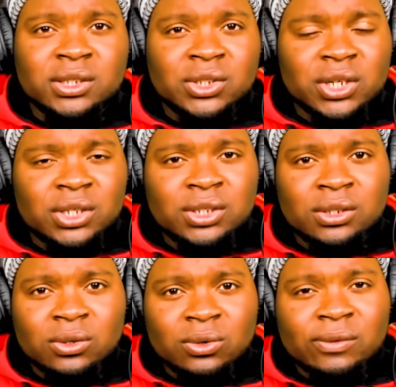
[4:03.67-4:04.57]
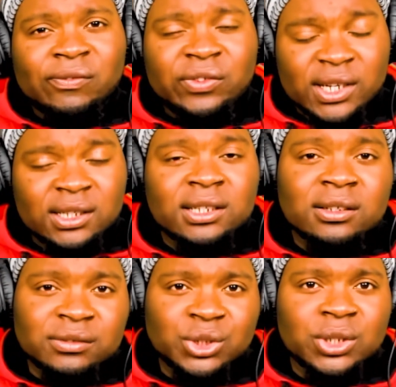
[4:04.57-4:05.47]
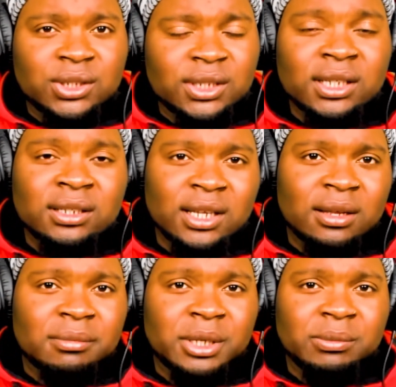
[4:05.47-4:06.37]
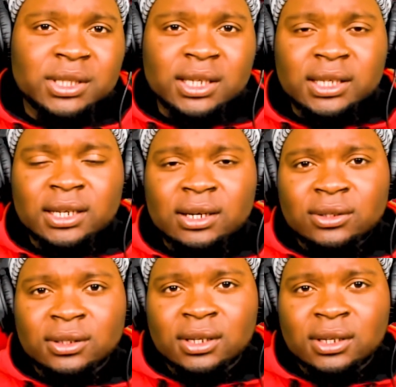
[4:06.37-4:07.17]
charge or fairly enough charge, then yeah, maybe take it out.